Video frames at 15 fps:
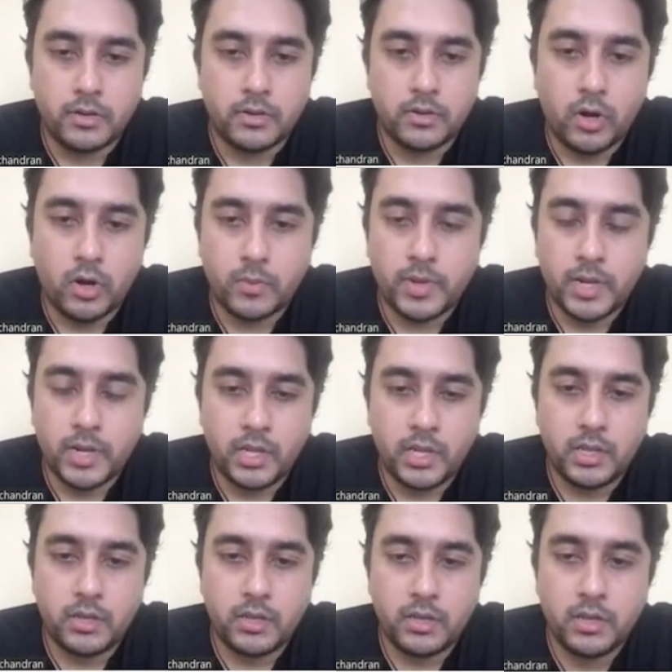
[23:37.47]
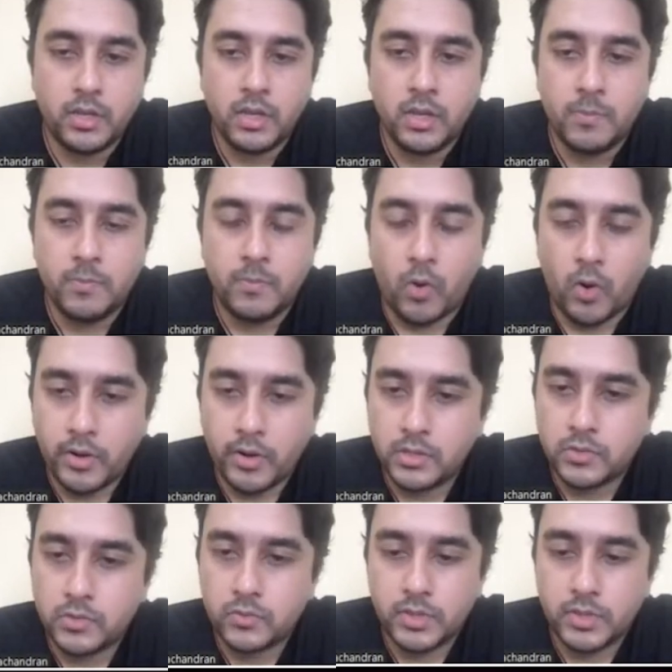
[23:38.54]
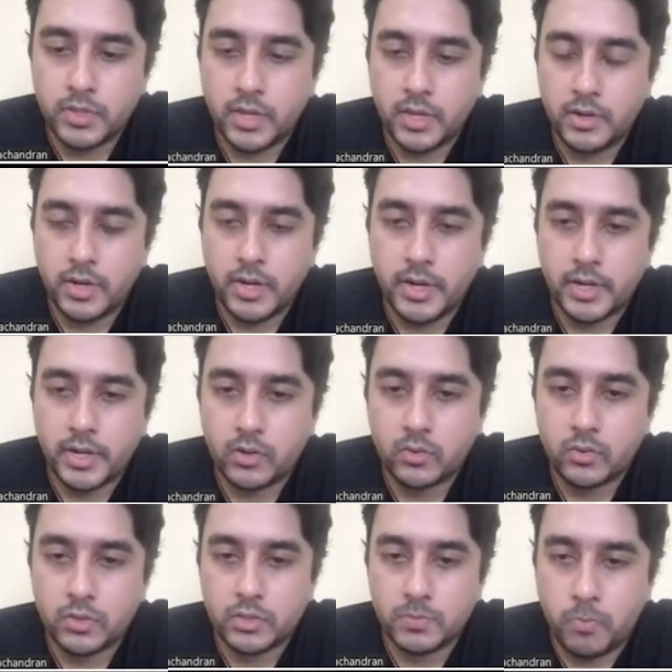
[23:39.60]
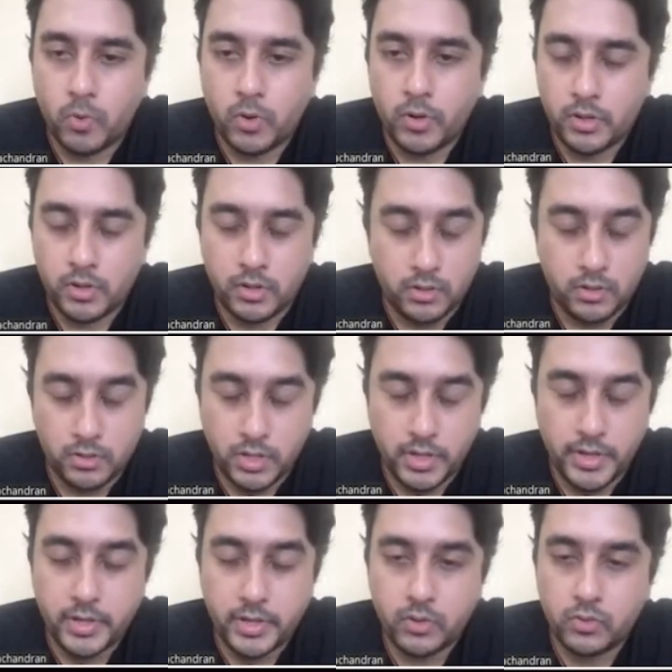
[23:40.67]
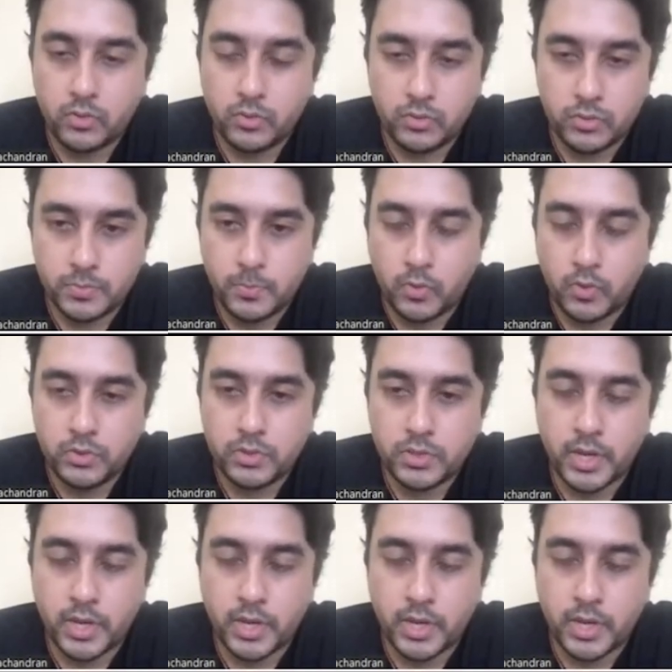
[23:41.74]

not many models were there related to the related to sports.